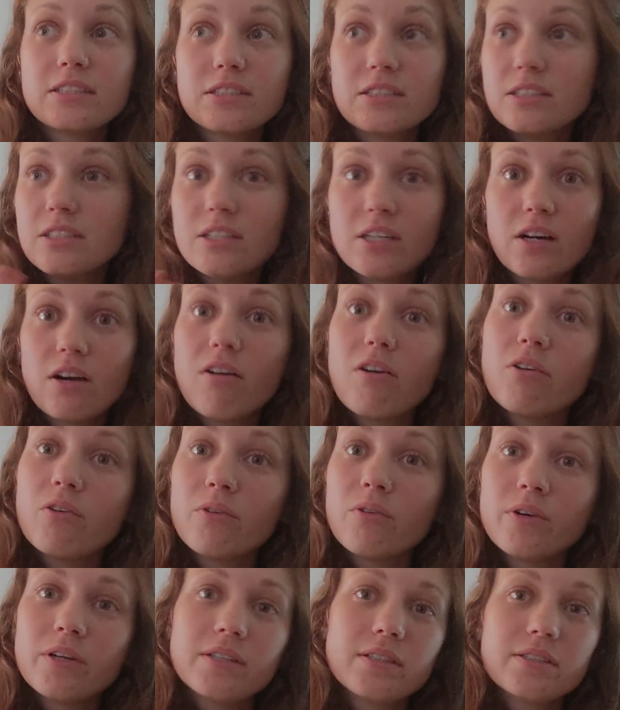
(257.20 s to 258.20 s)

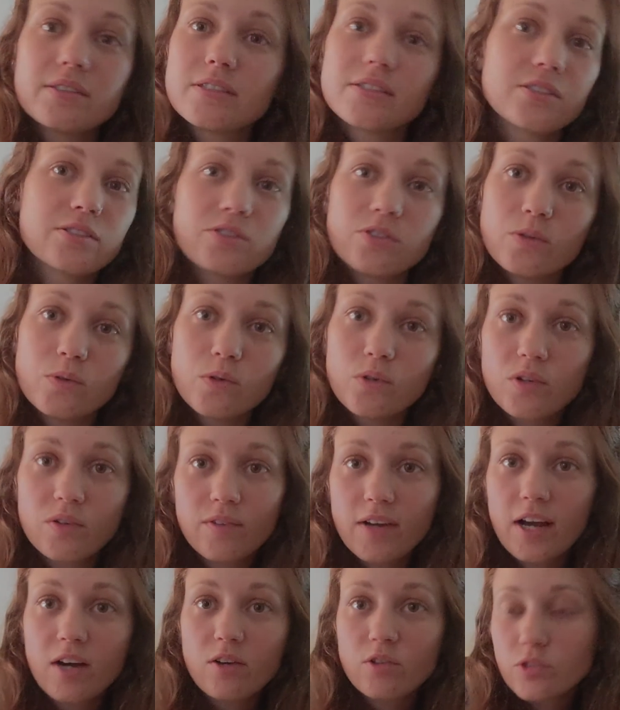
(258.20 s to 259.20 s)
no, this is too old of
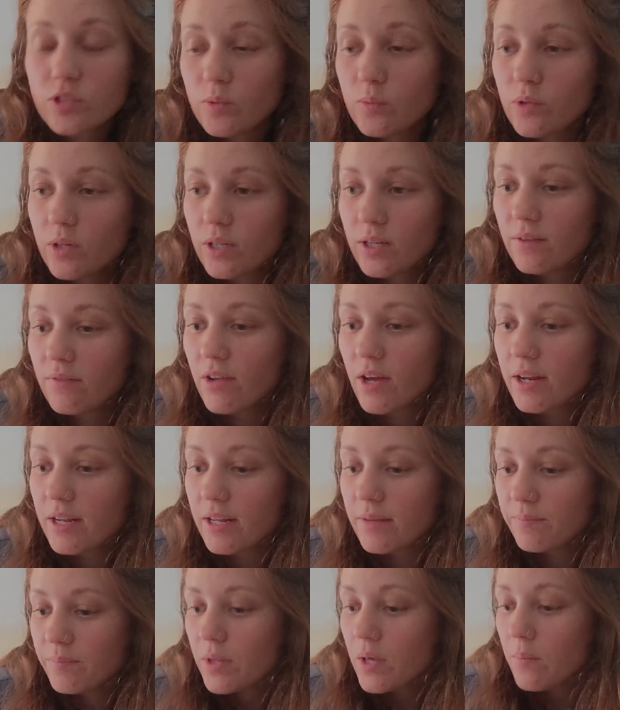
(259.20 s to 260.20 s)
a house, it wouldn't have done
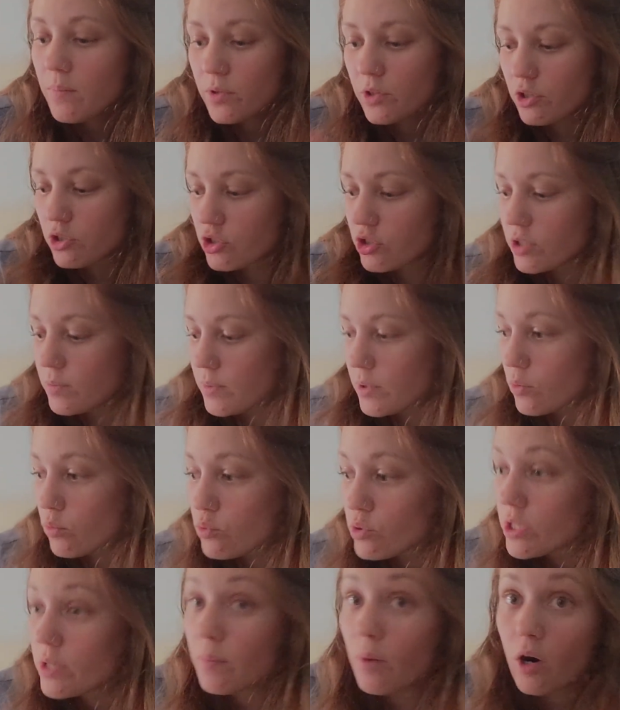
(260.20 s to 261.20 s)
it. But there should be
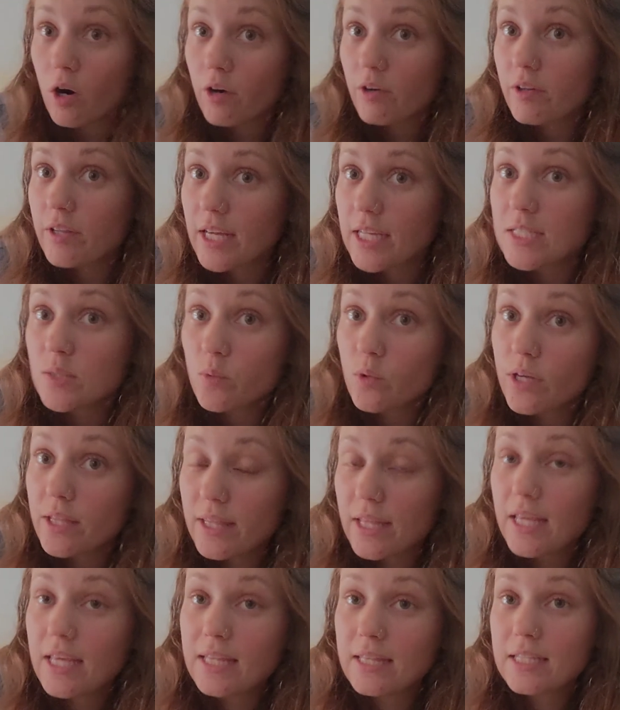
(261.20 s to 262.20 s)
rebar that's
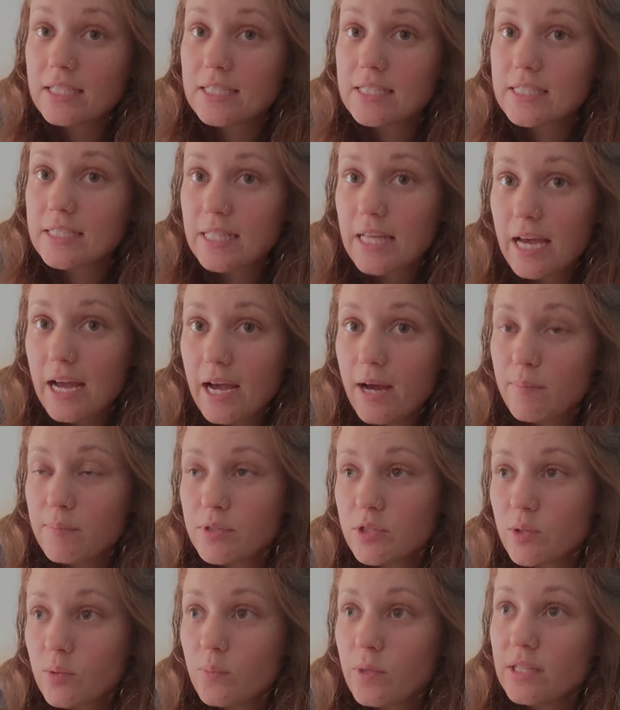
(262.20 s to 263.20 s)
within the slab.
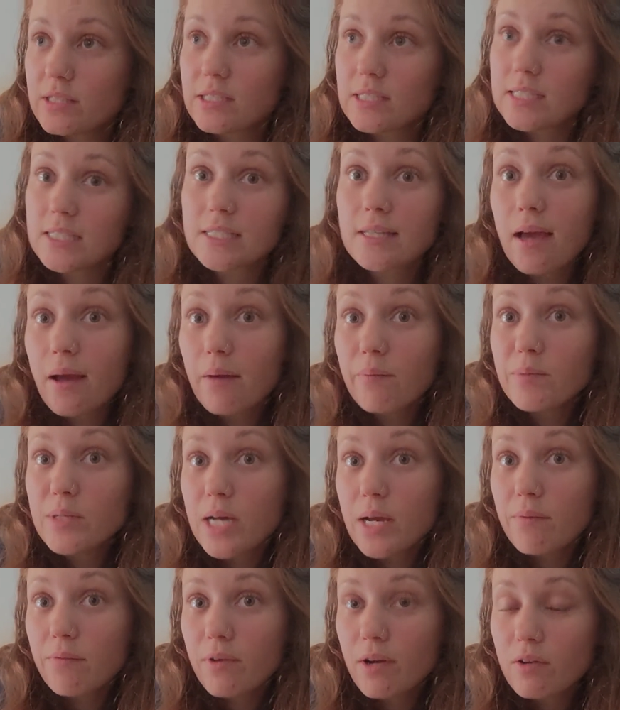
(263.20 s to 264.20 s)
So it's a slab
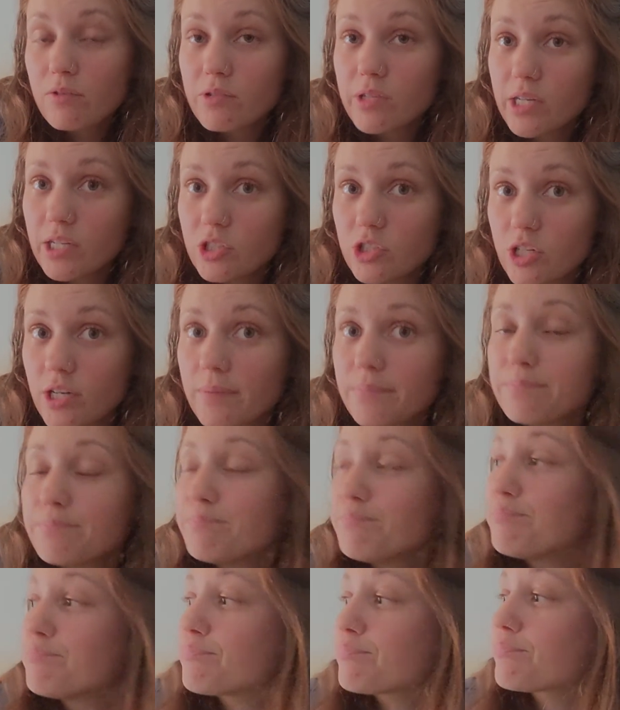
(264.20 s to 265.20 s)
type foundation.
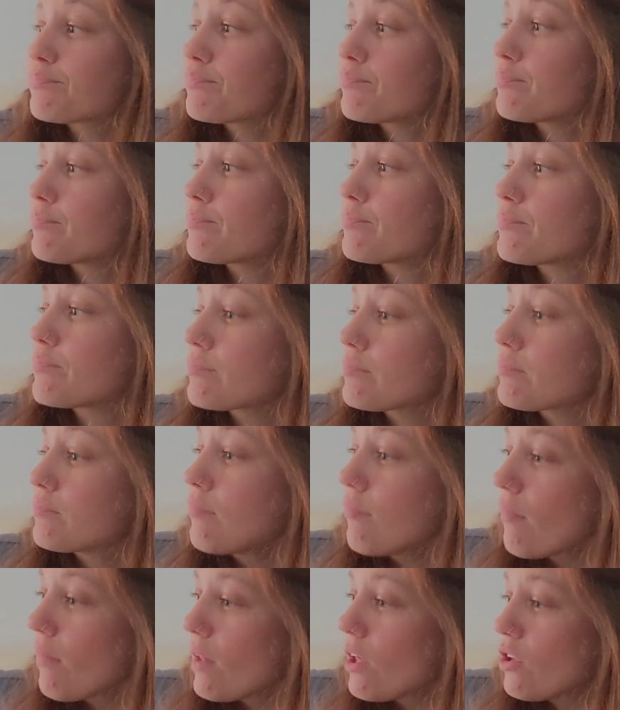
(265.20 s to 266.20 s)

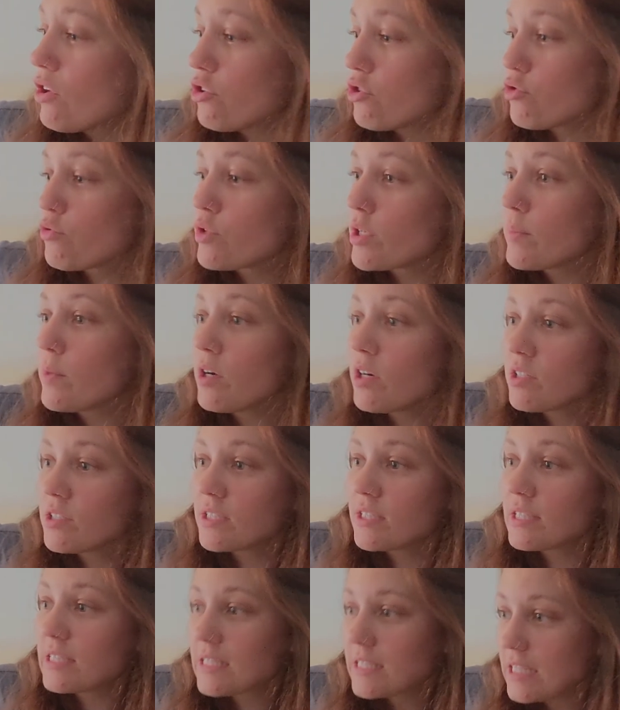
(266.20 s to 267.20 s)
There's rebars
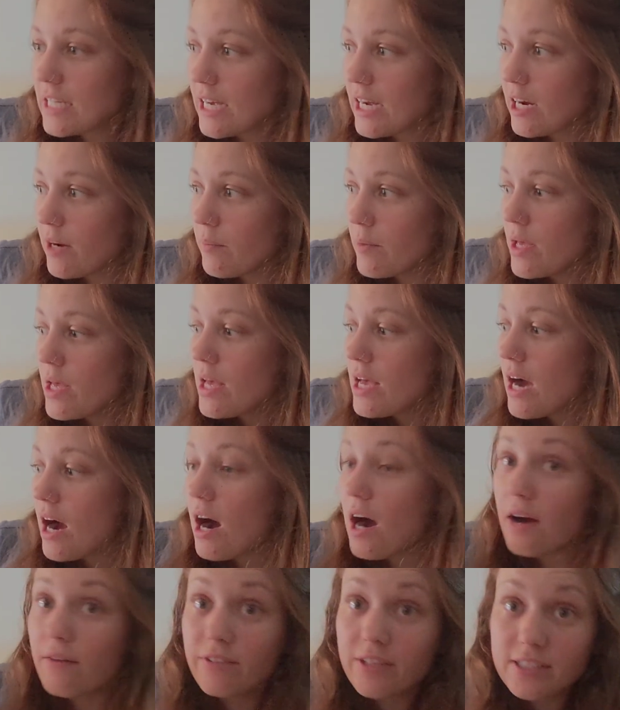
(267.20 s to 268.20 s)
in the slab.
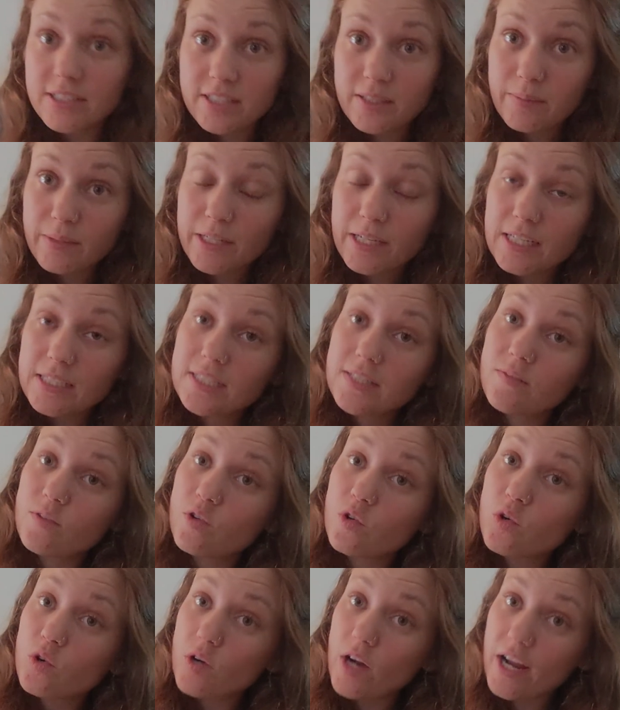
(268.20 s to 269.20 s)
Obviously, because of
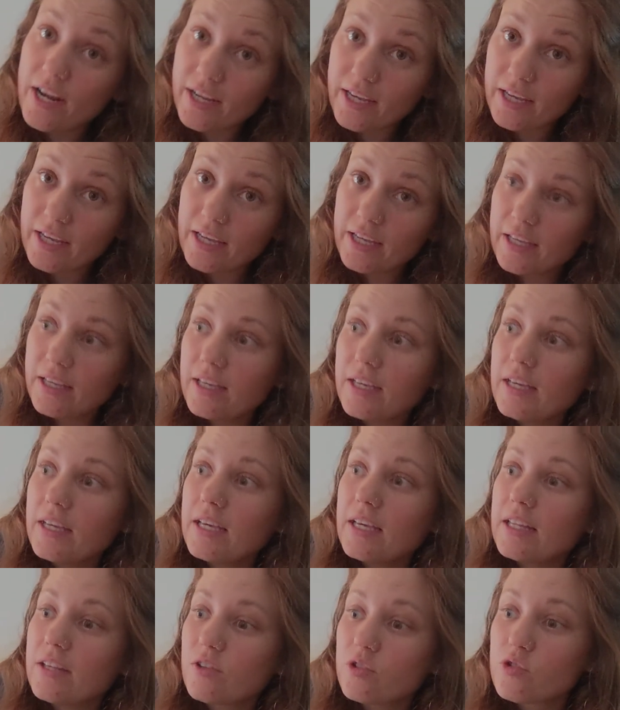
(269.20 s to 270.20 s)
the cracking,
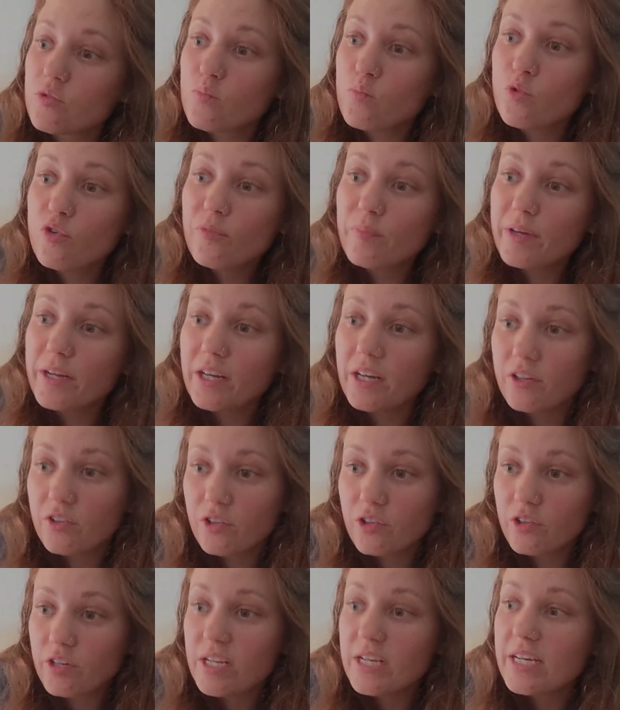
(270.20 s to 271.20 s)
there's movement
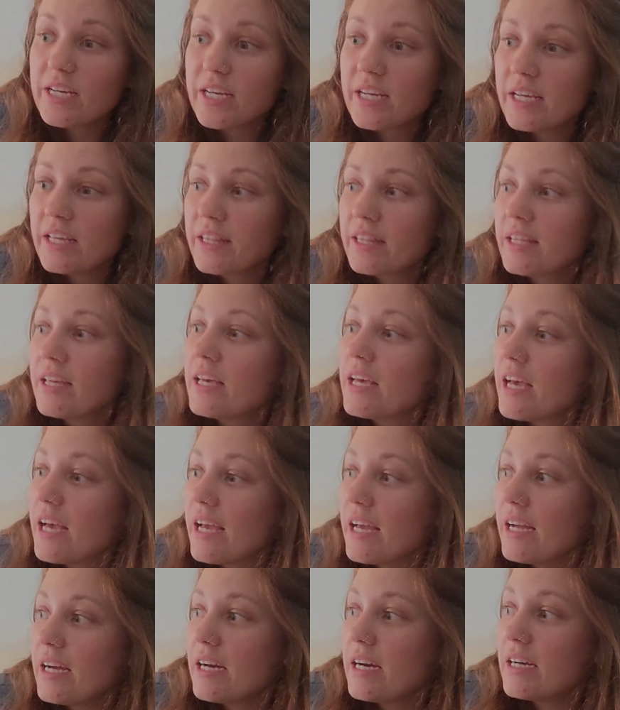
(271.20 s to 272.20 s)
underneath.
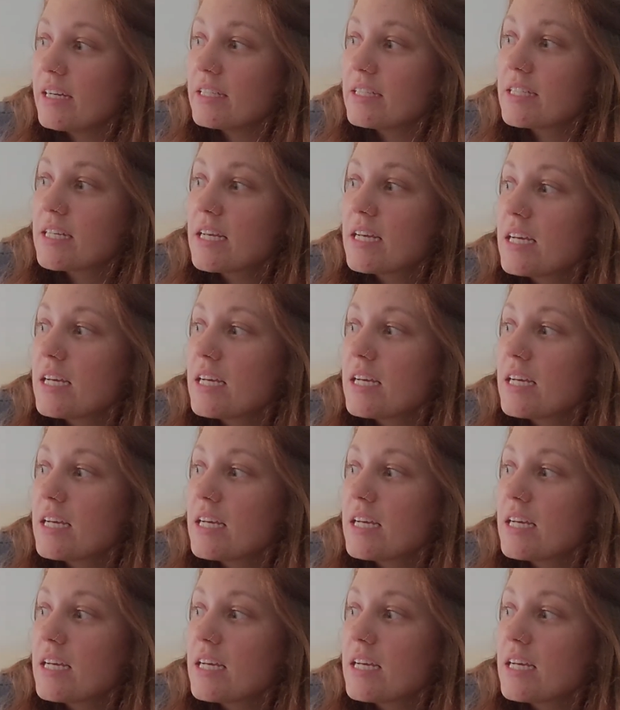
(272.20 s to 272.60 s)
And